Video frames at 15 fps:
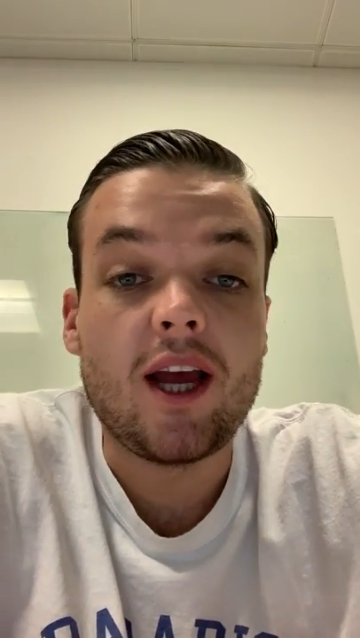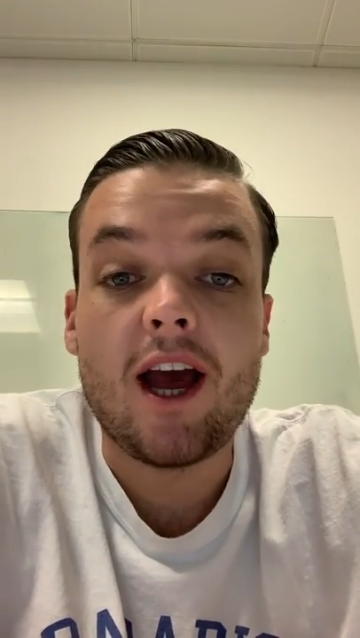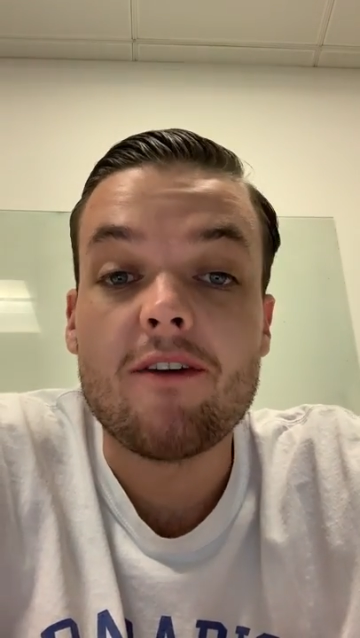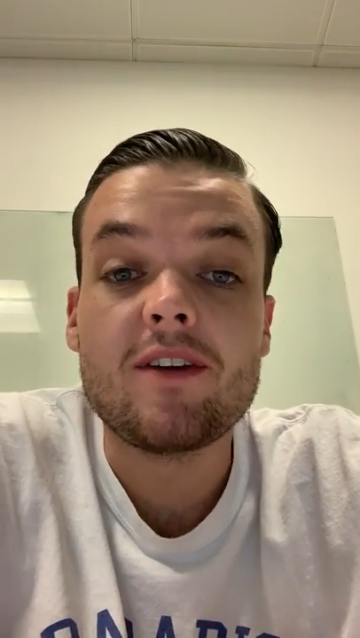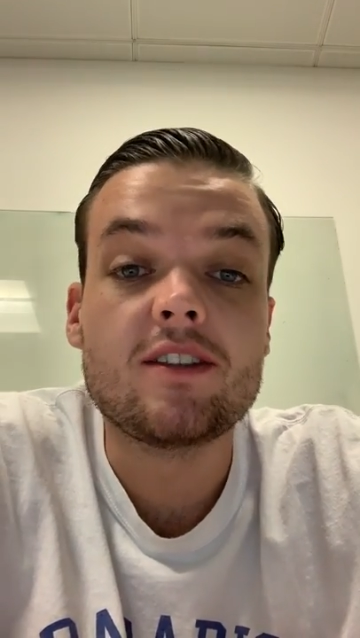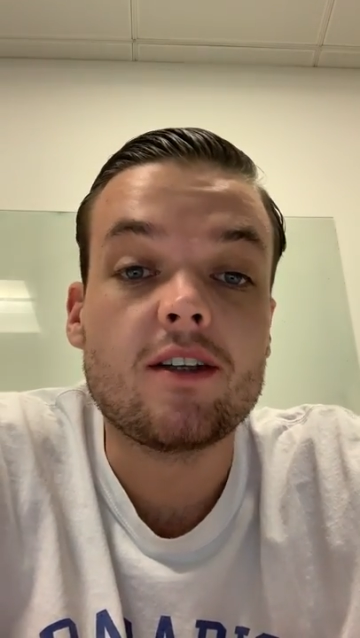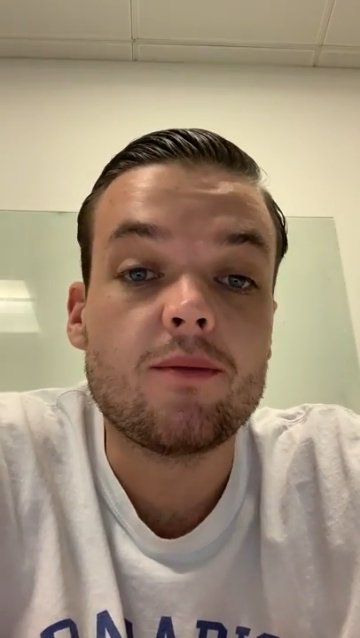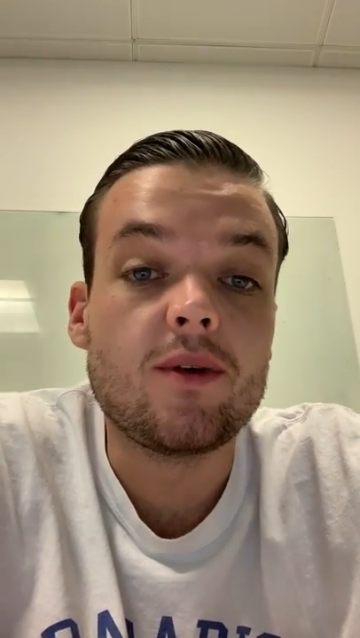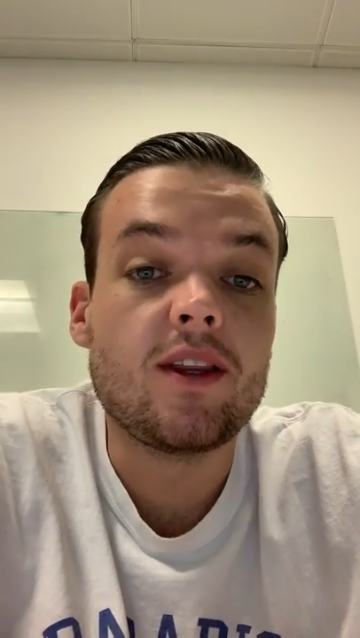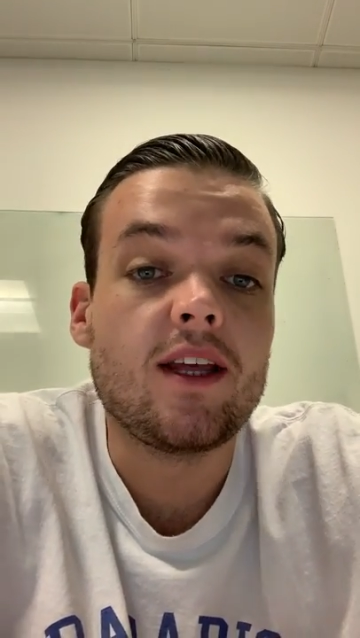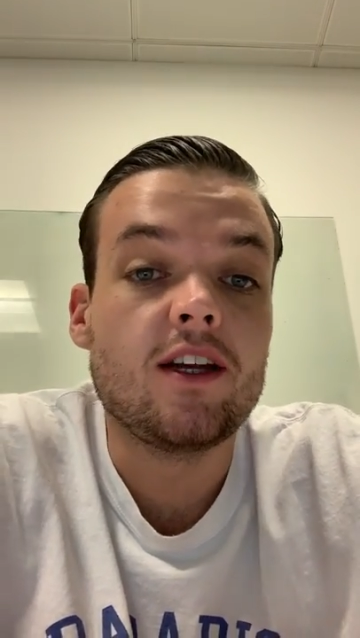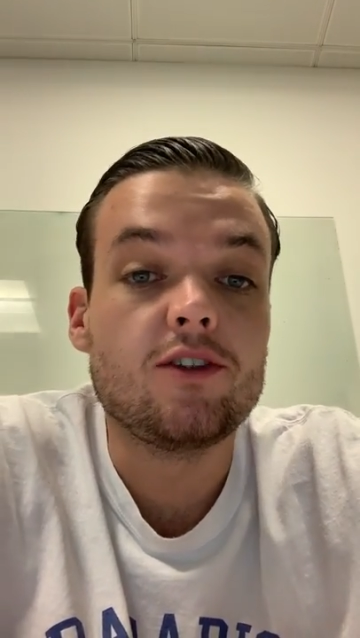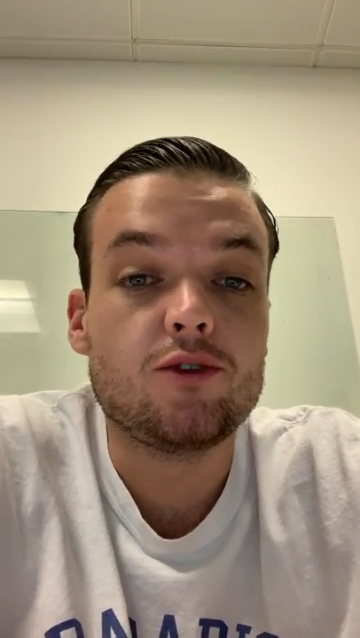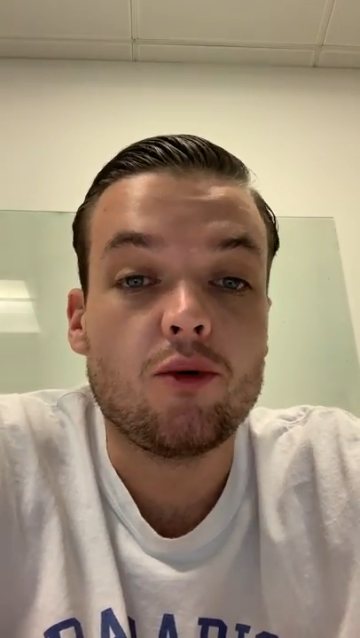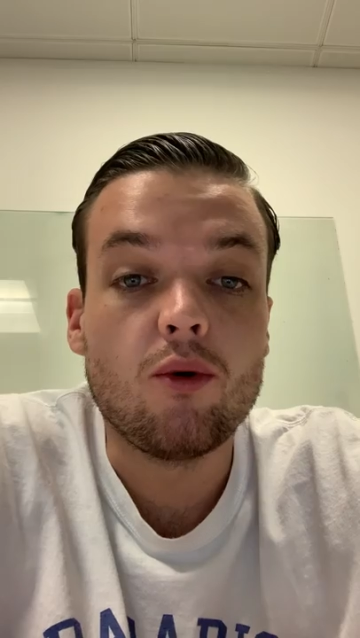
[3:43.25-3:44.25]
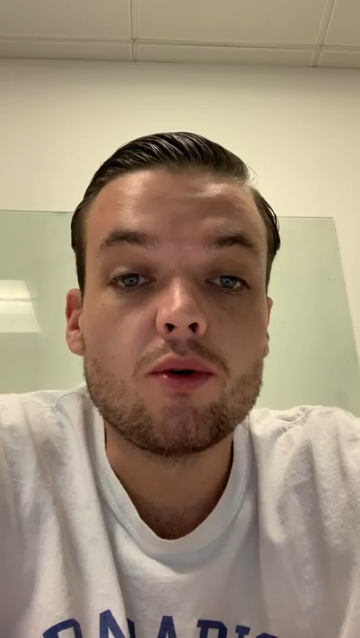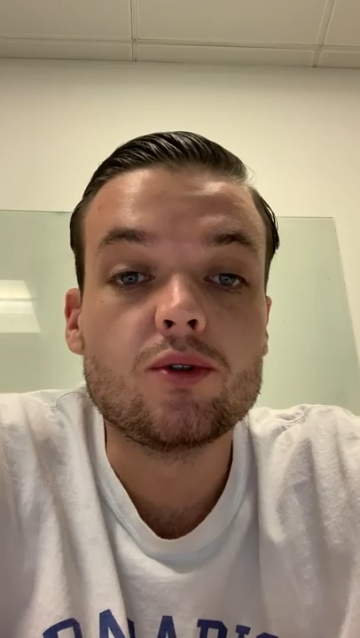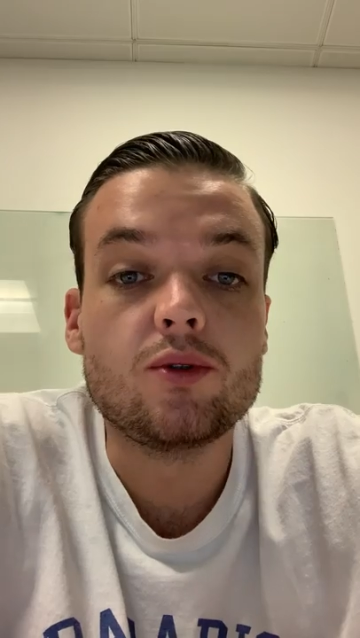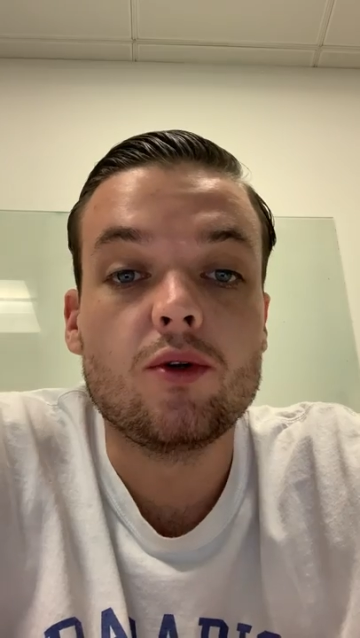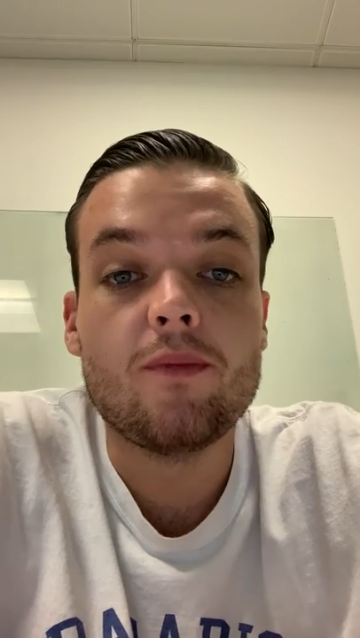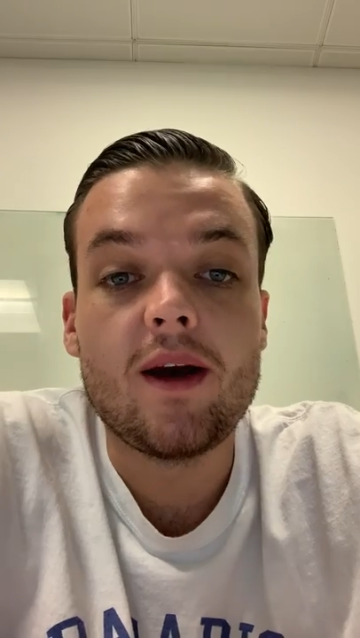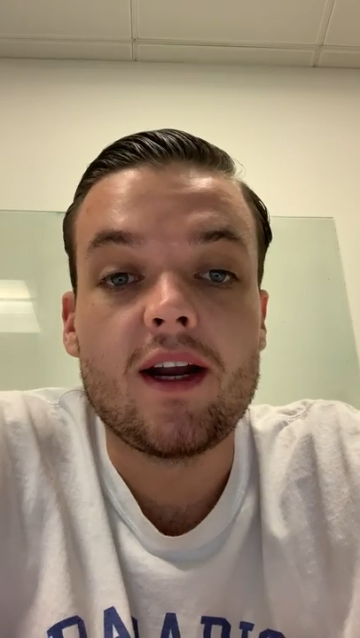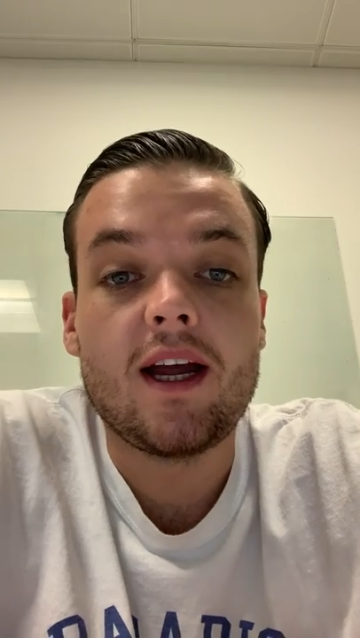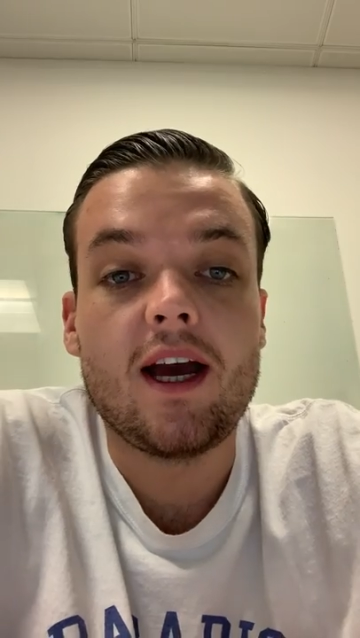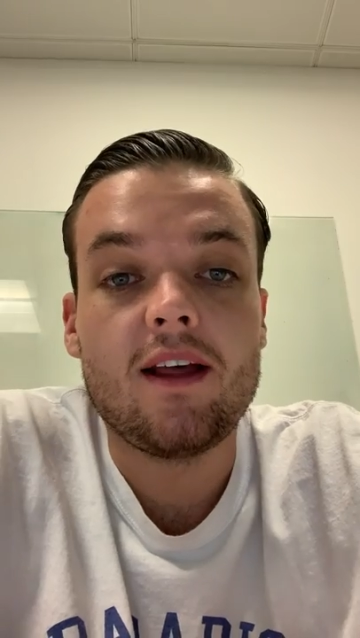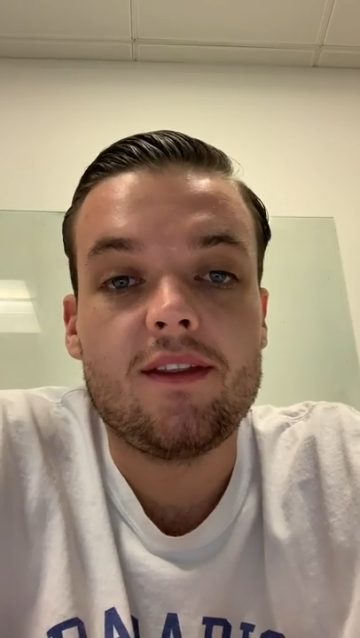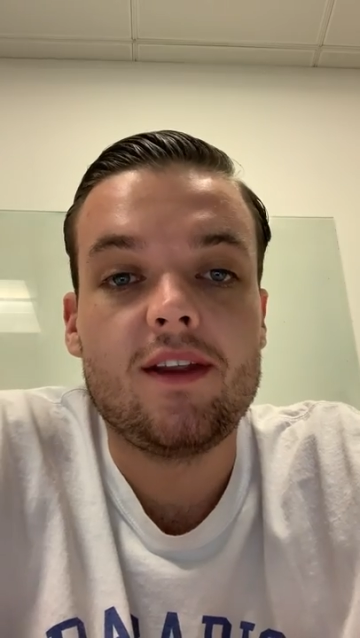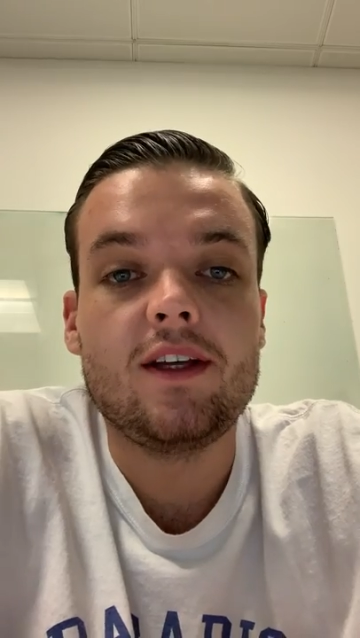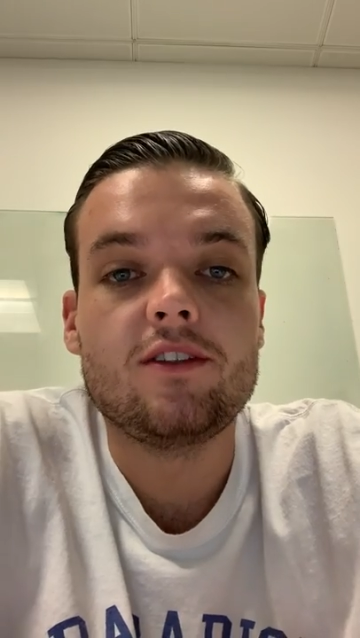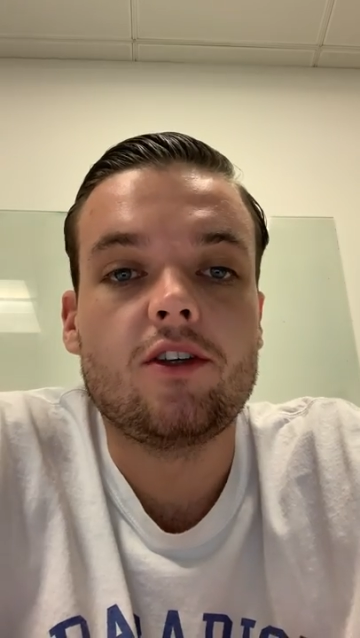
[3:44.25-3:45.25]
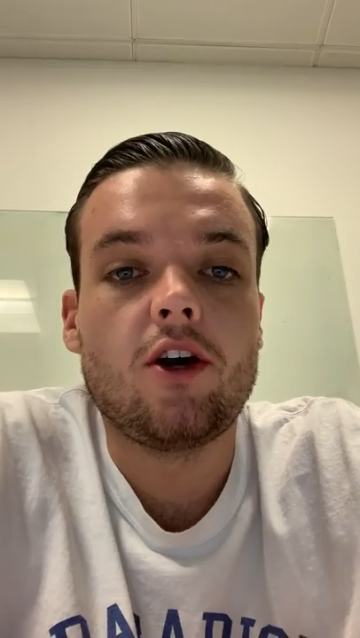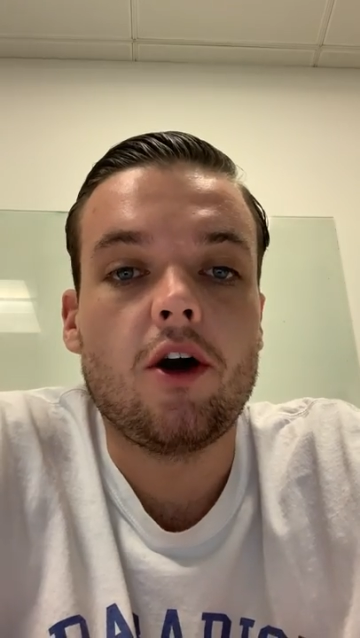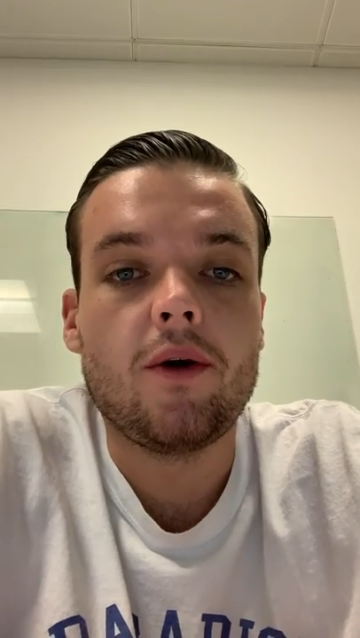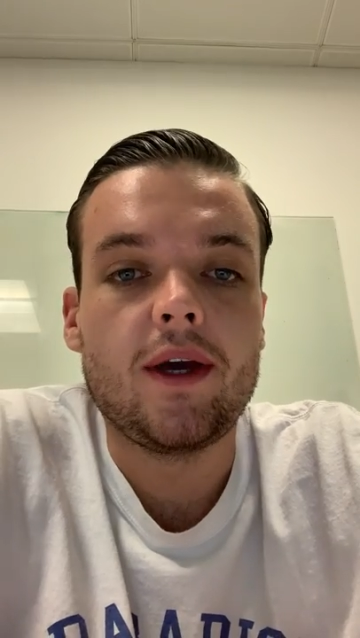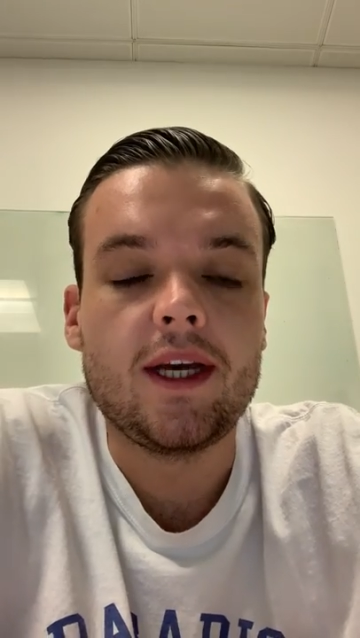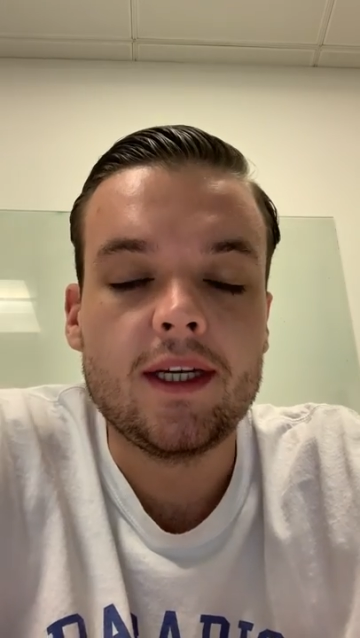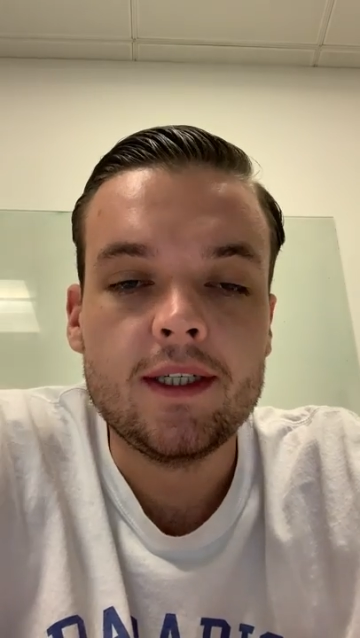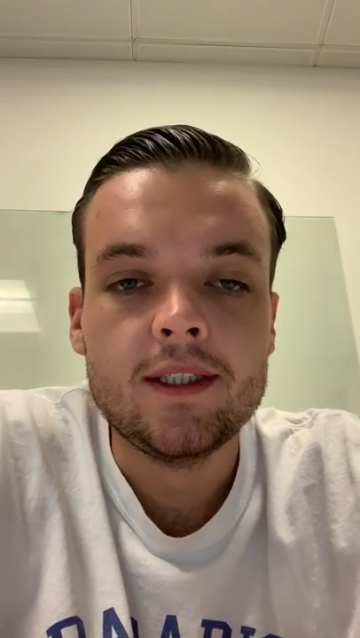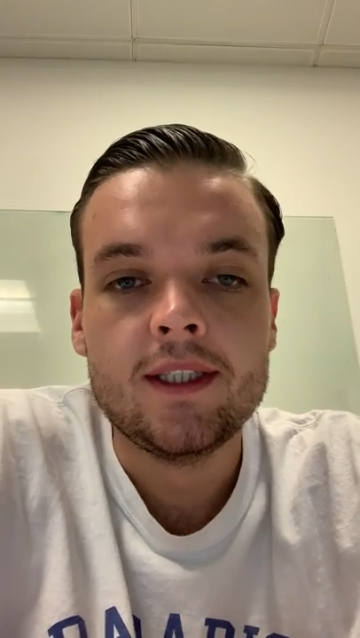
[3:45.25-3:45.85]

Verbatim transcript: having someone there to talk to about how things are going.